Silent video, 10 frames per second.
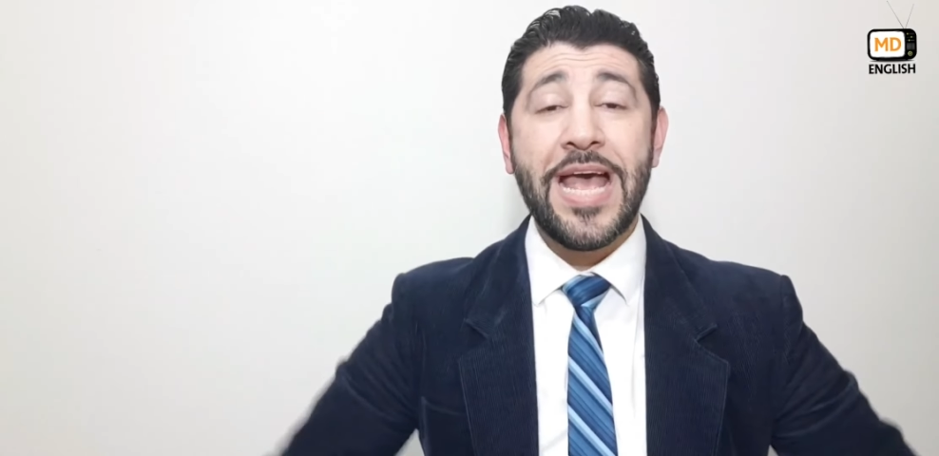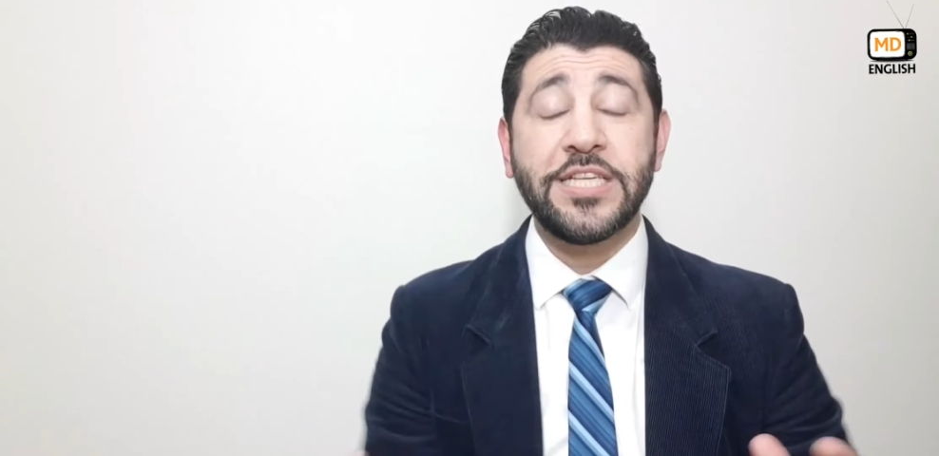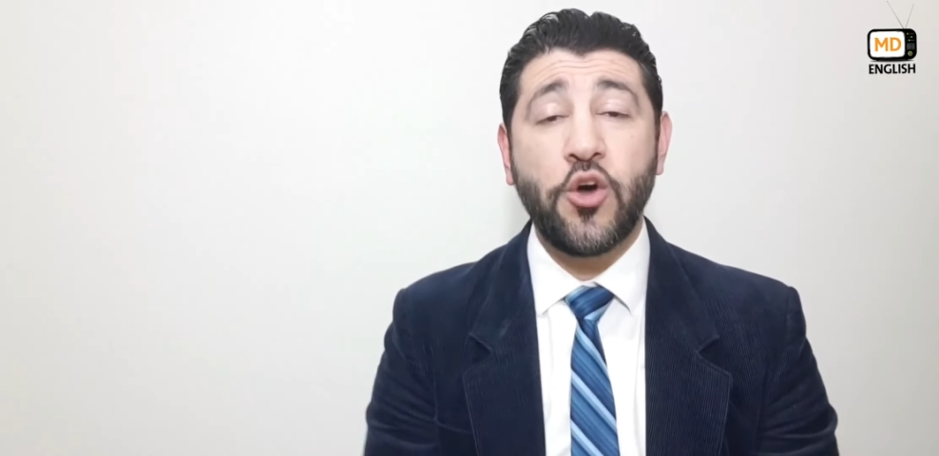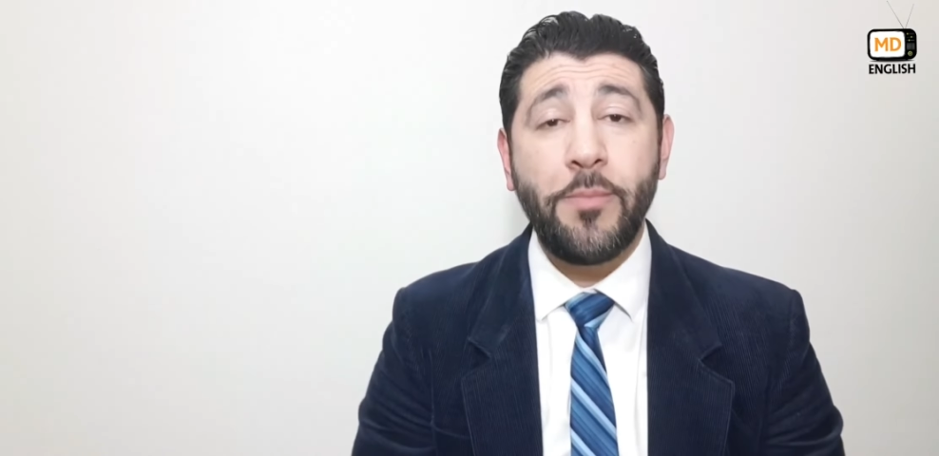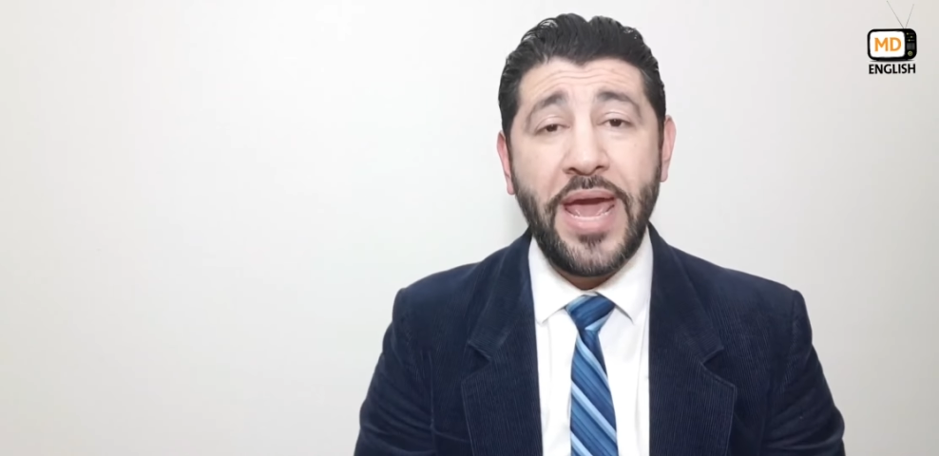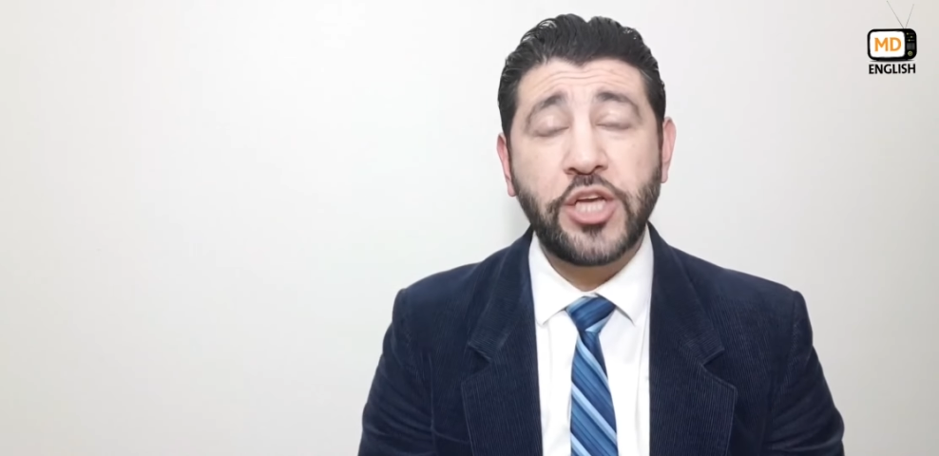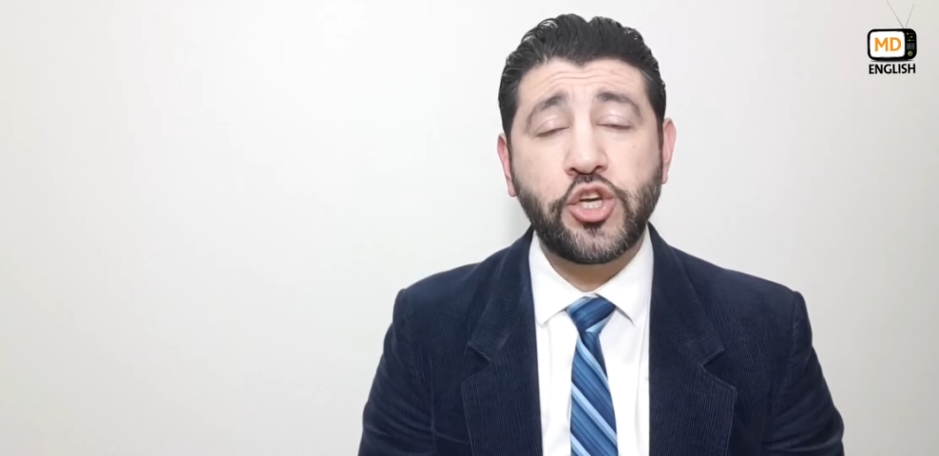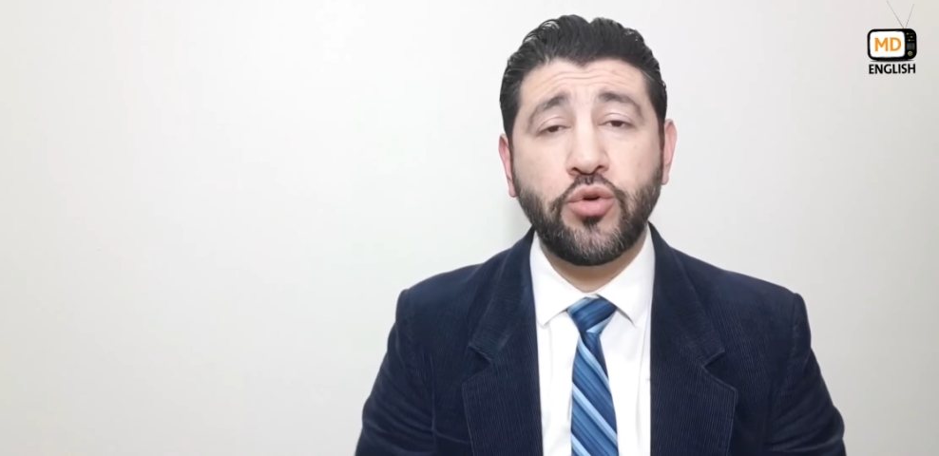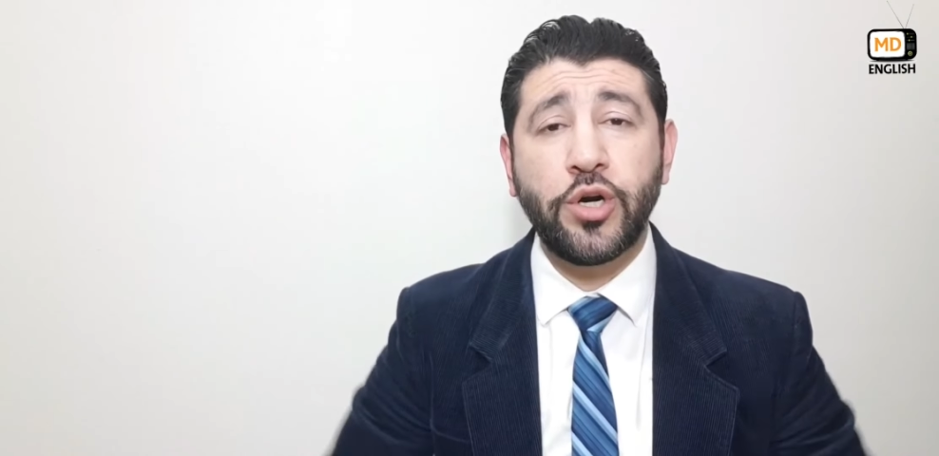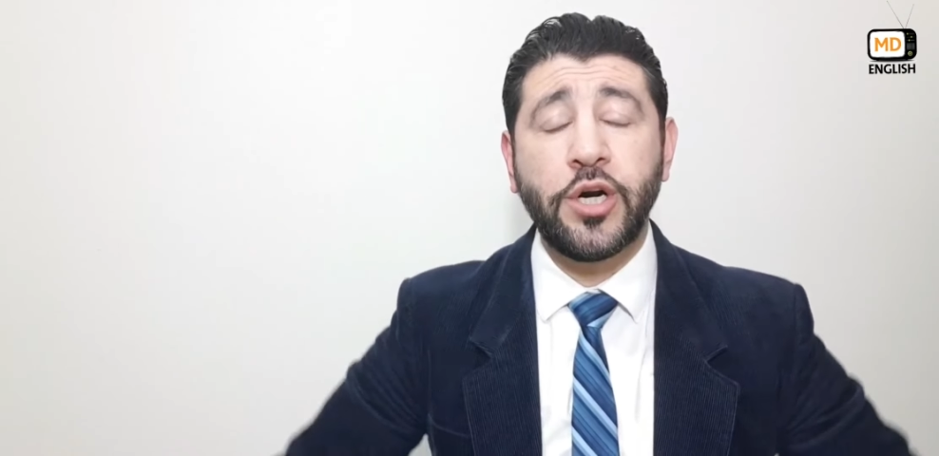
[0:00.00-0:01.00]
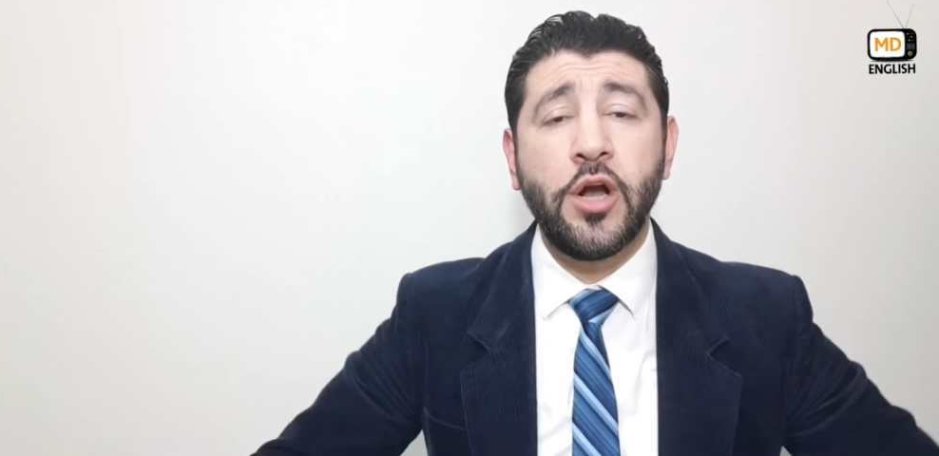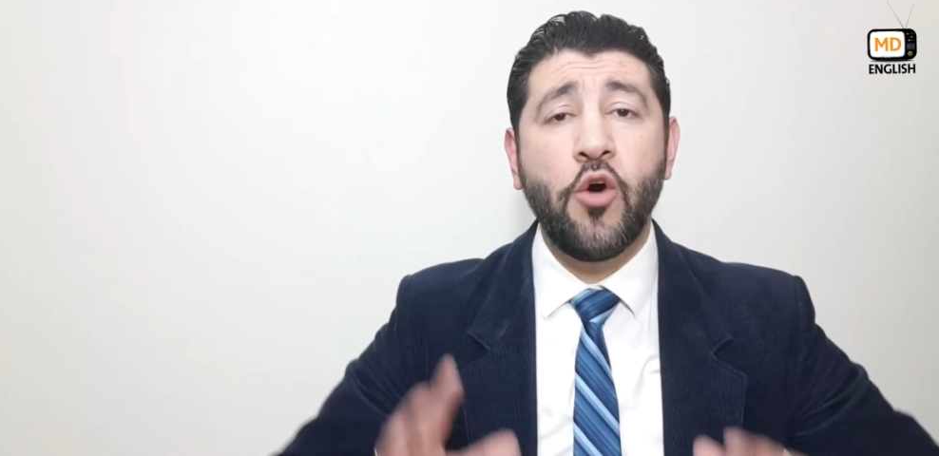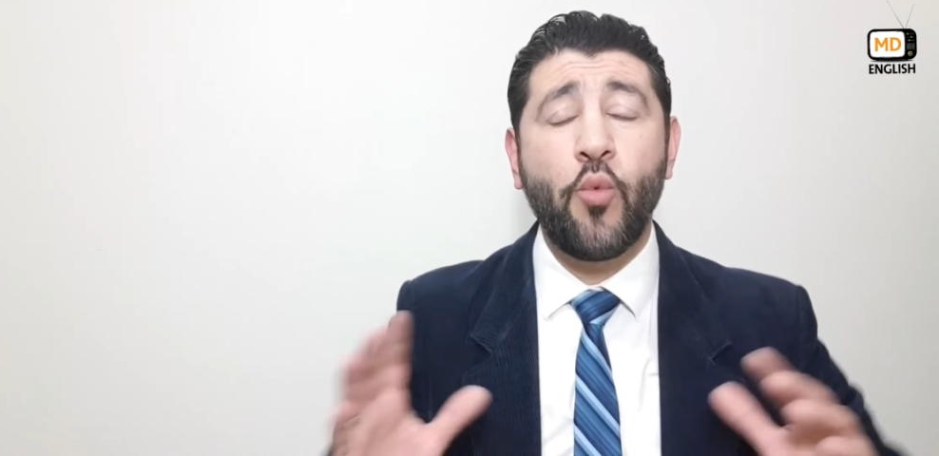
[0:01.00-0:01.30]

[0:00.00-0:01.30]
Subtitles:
So make sure